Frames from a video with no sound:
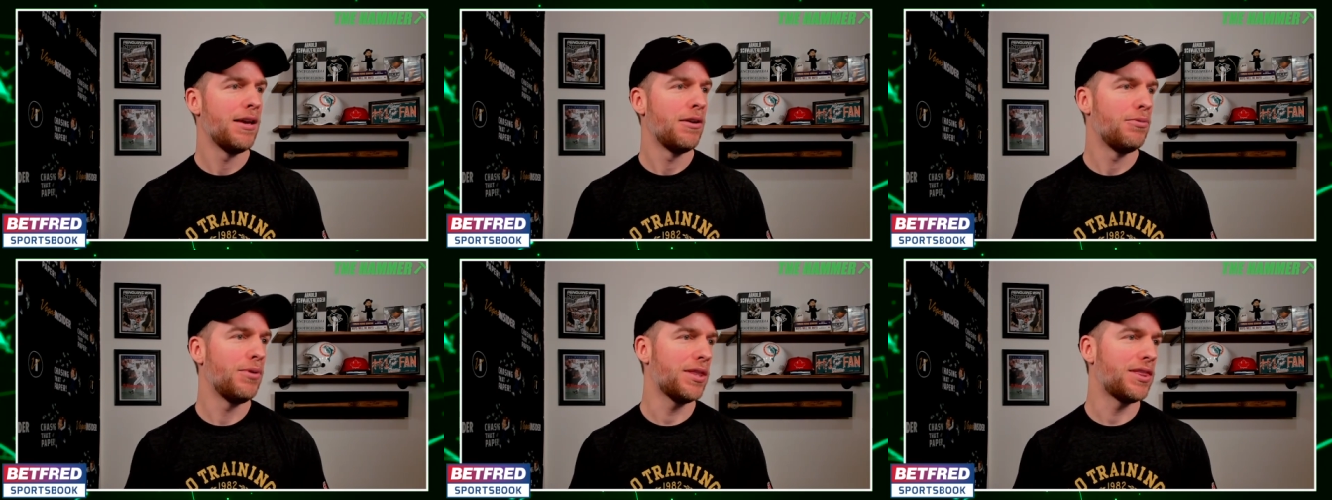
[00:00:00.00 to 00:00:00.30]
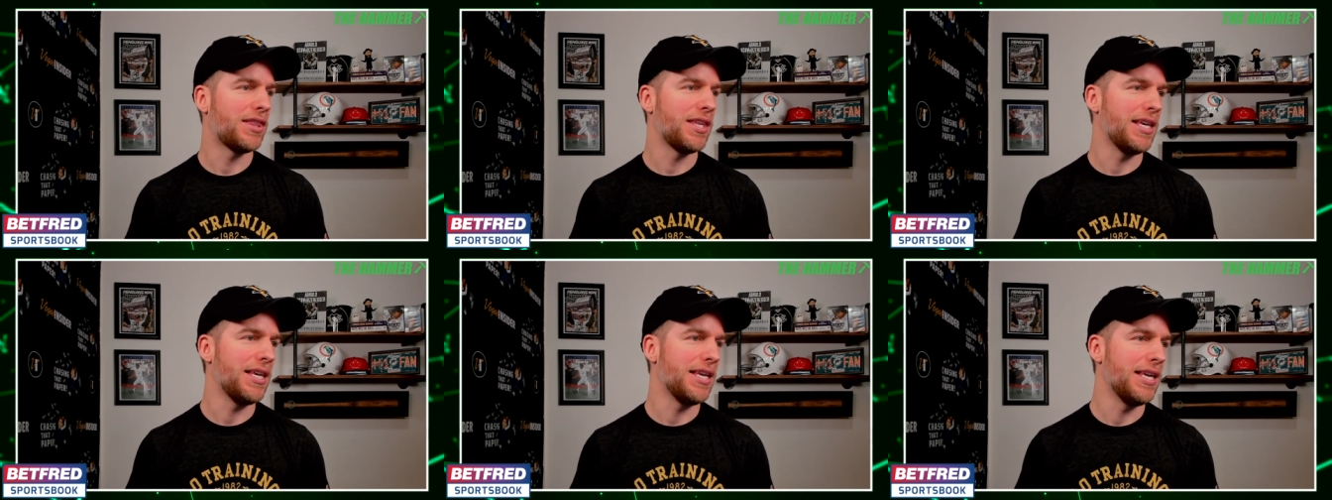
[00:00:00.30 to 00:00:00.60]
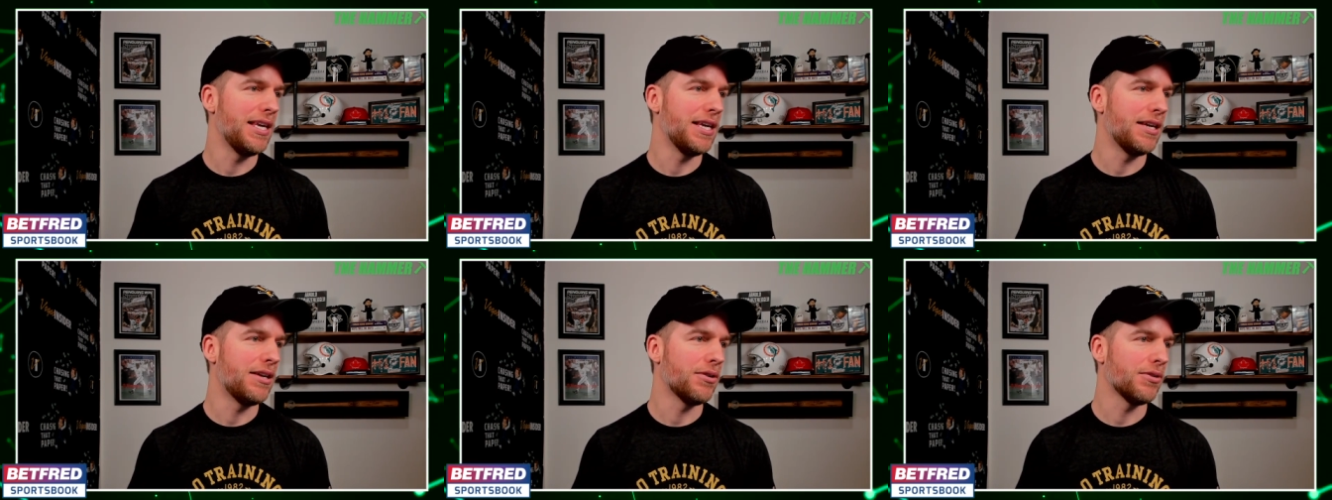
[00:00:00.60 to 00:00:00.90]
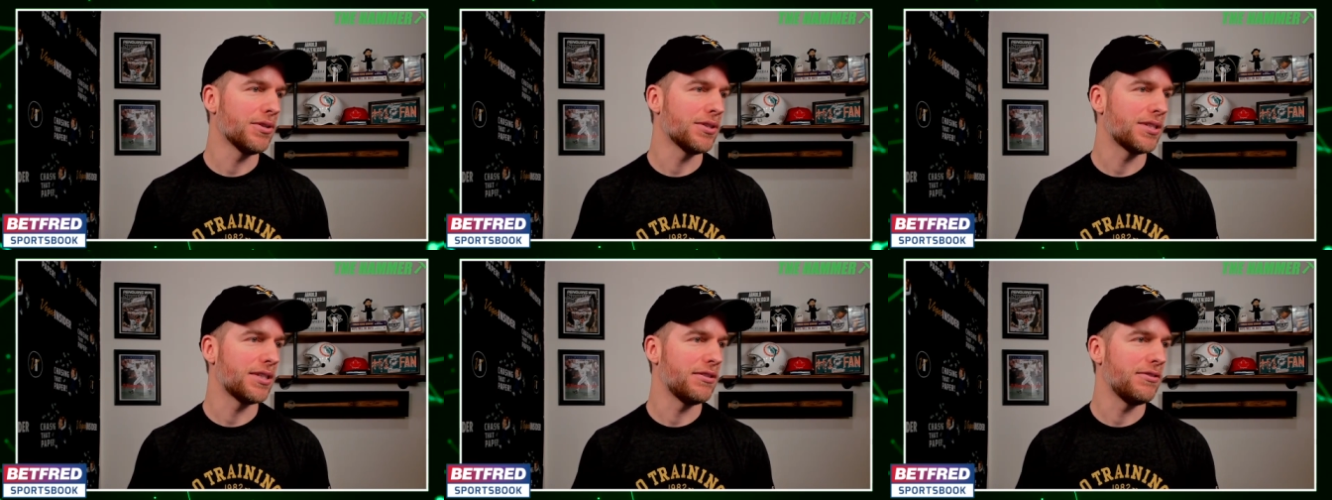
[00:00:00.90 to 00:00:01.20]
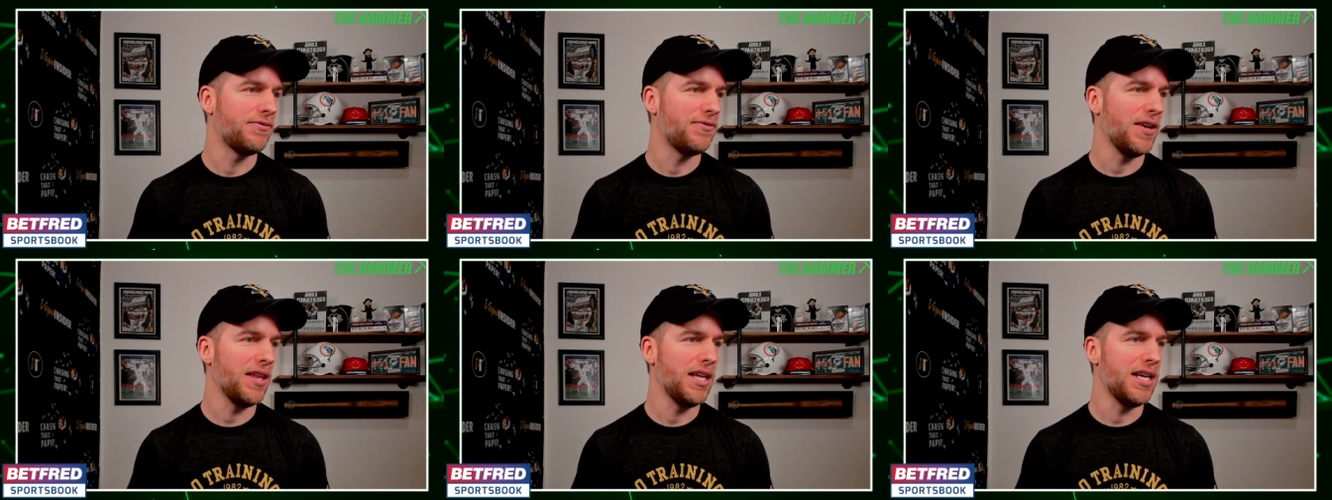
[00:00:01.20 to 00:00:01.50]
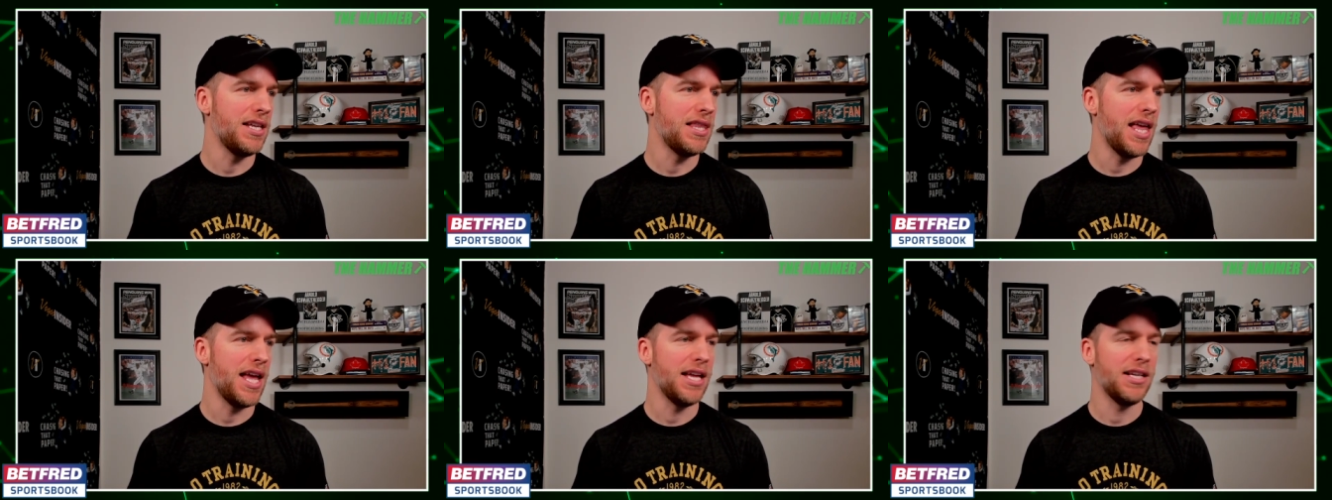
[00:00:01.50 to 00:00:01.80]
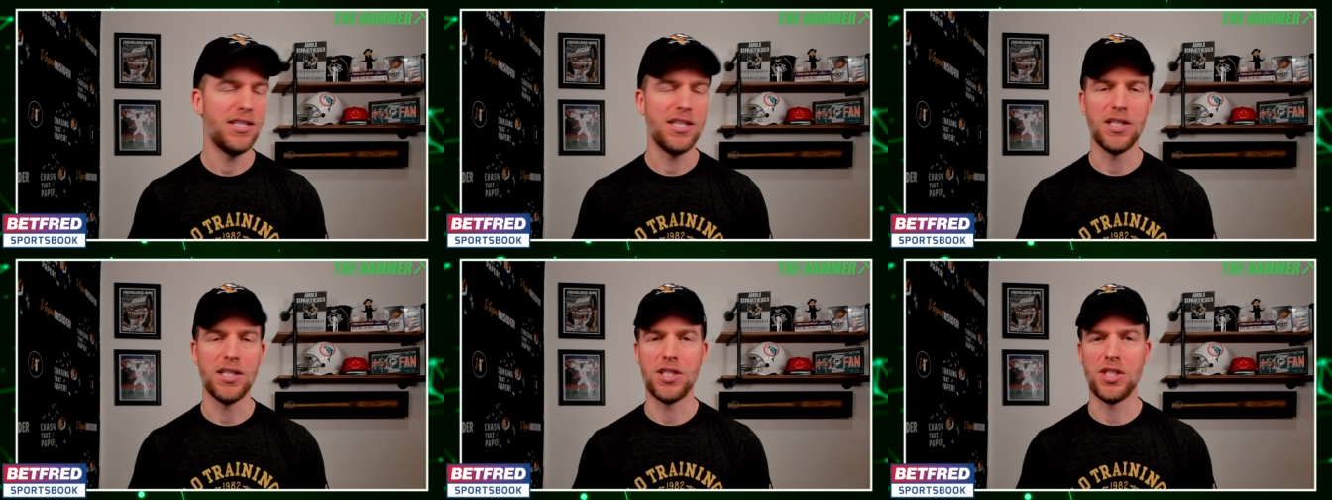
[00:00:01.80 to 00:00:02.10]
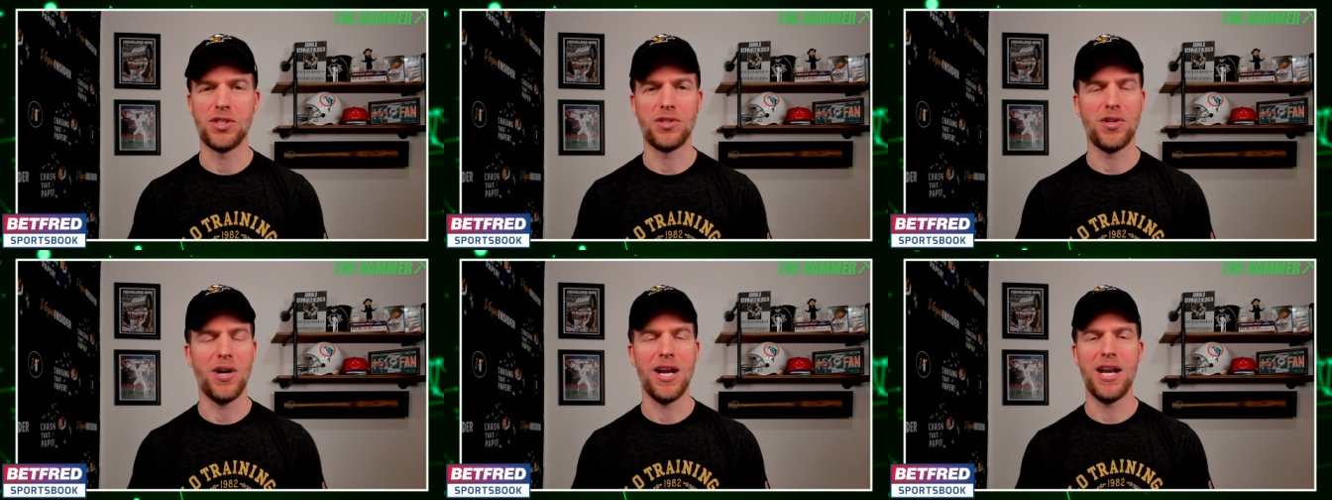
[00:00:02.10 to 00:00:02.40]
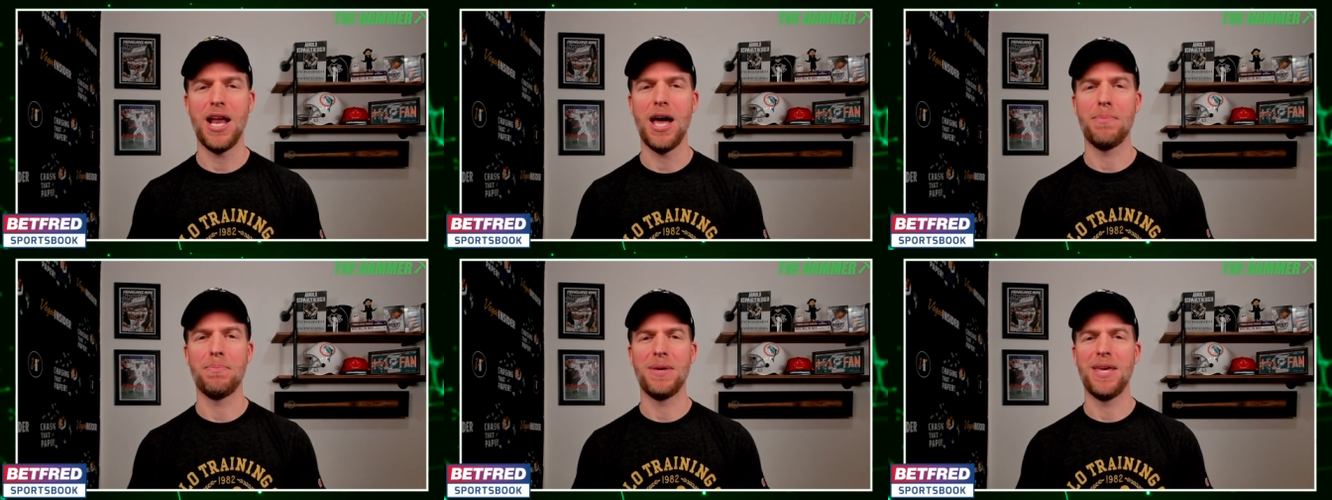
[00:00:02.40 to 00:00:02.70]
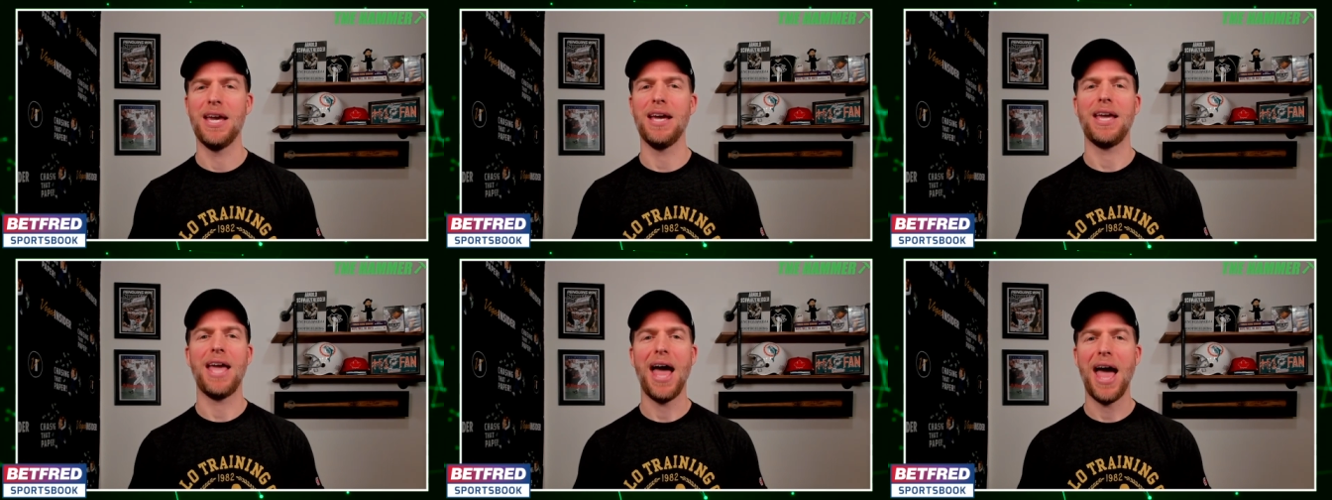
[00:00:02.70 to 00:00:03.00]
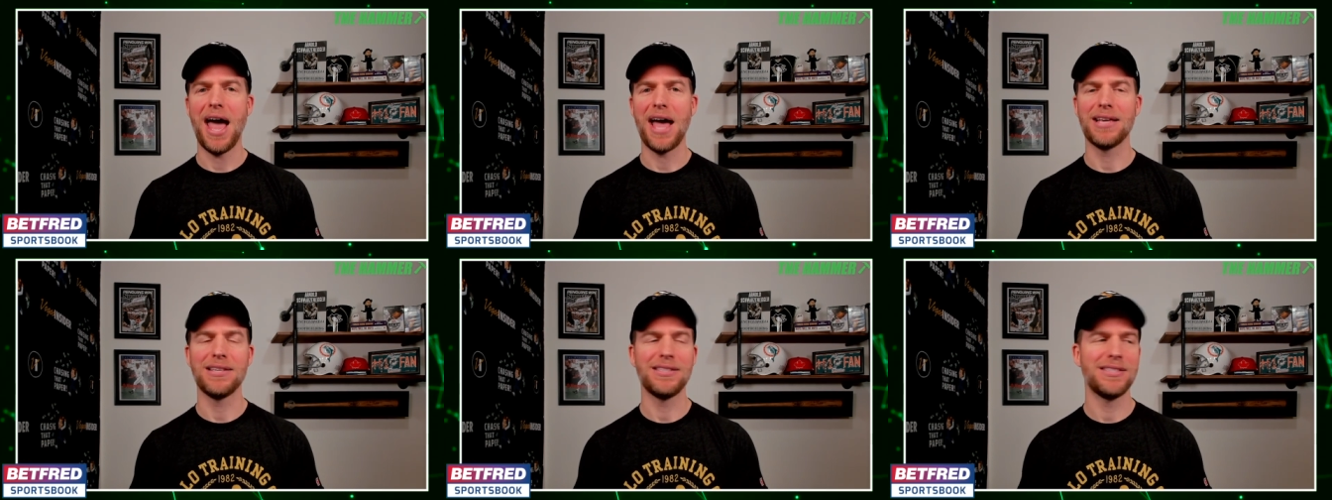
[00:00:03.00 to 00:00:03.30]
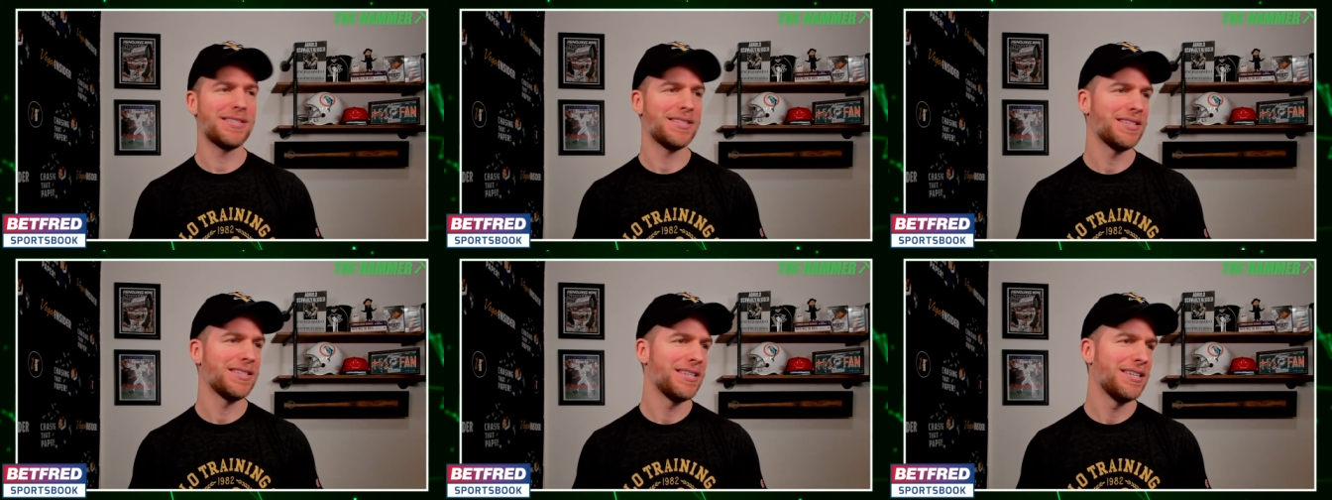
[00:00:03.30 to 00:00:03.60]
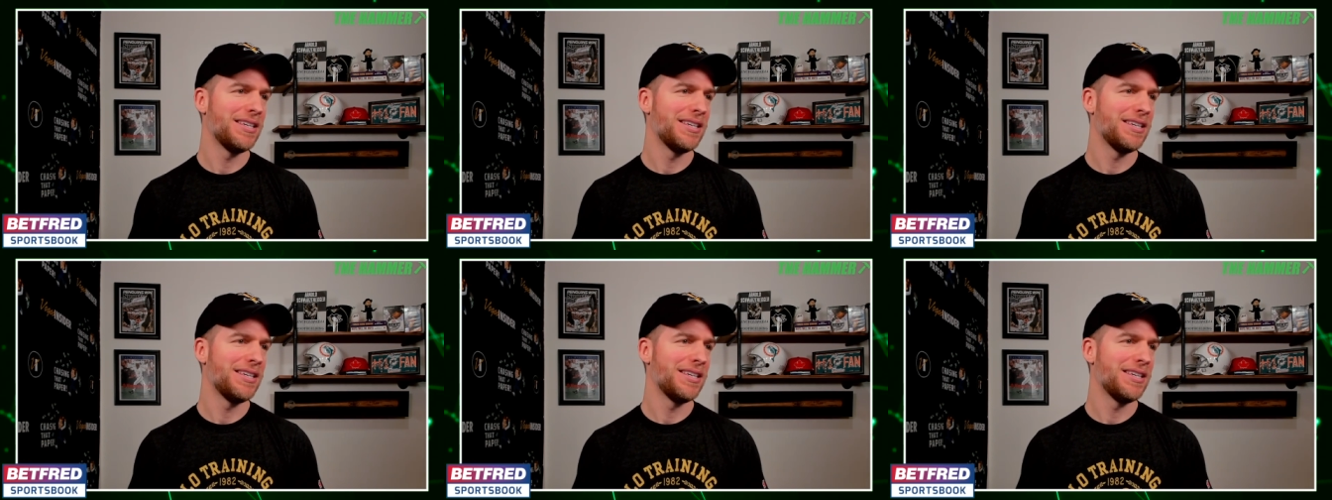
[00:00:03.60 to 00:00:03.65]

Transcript: with the Eagles. And Philly, they just straight up kick ass.